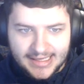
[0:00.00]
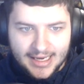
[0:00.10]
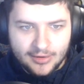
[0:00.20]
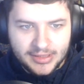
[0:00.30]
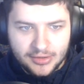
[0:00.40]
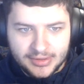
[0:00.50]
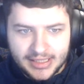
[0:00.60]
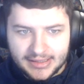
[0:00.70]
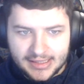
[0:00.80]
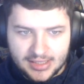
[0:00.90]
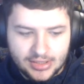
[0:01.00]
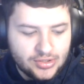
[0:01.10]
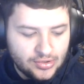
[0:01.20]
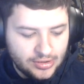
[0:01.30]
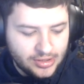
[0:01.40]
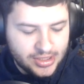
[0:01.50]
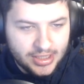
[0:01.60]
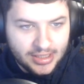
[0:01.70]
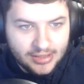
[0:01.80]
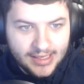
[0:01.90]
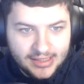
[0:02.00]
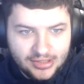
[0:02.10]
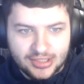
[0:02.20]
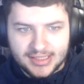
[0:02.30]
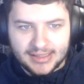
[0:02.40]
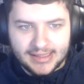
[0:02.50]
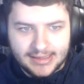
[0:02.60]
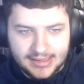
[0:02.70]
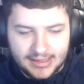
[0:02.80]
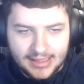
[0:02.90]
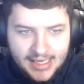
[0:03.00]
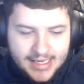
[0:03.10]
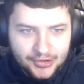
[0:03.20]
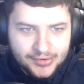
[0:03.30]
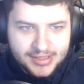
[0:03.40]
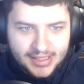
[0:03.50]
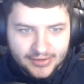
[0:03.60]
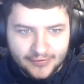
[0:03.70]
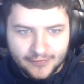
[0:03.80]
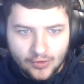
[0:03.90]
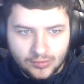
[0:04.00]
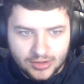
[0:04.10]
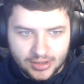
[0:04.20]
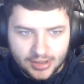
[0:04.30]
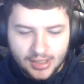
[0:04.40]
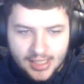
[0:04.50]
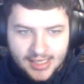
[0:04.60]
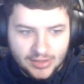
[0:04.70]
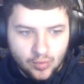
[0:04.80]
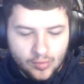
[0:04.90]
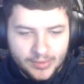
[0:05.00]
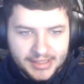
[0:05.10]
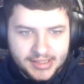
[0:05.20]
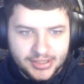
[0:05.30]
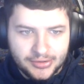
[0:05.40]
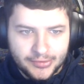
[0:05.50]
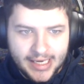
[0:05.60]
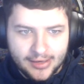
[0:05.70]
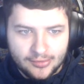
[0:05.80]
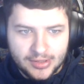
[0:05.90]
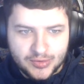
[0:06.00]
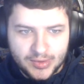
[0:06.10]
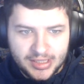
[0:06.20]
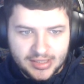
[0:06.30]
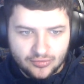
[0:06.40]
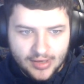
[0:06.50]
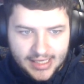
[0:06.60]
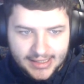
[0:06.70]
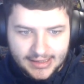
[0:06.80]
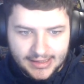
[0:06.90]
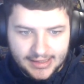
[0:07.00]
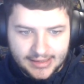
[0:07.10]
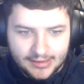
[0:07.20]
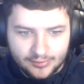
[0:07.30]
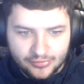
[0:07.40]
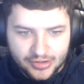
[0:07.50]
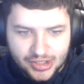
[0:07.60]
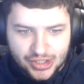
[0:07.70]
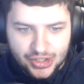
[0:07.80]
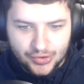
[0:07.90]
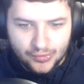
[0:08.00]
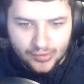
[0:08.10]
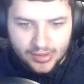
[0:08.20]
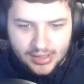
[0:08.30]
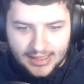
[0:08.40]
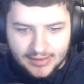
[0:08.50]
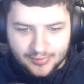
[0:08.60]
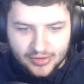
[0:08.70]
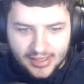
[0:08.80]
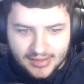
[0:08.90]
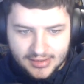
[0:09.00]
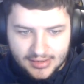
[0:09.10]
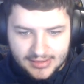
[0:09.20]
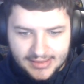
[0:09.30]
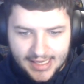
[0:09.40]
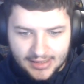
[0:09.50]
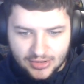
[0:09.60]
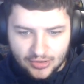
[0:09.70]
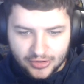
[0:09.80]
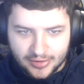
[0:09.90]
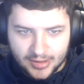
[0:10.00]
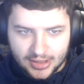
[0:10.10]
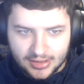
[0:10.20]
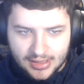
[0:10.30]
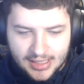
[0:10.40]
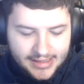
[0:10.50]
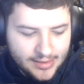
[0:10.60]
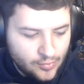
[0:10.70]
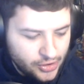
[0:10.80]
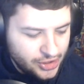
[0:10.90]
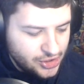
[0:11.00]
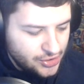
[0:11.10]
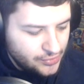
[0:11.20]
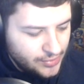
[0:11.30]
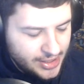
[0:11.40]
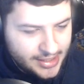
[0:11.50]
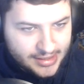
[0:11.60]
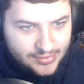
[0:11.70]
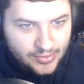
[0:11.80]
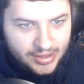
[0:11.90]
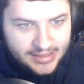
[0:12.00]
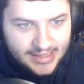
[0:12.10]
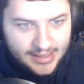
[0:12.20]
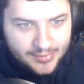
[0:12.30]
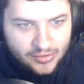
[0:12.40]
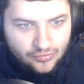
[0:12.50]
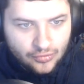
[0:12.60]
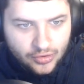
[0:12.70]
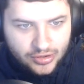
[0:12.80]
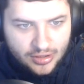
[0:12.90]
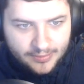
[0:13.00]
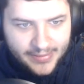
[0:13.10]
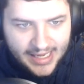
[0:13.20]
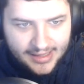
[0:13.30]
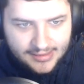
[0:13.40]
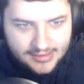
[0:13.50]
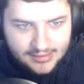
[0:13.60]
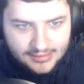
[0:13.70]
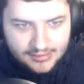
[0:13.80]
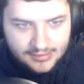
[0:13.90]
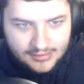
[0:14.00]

and now we don't need this installer so you can go ahead and just delete it. Then go inside the folder and what we need to do now is we need to right click press new and press text document and then what you do is we're going to type in run.bat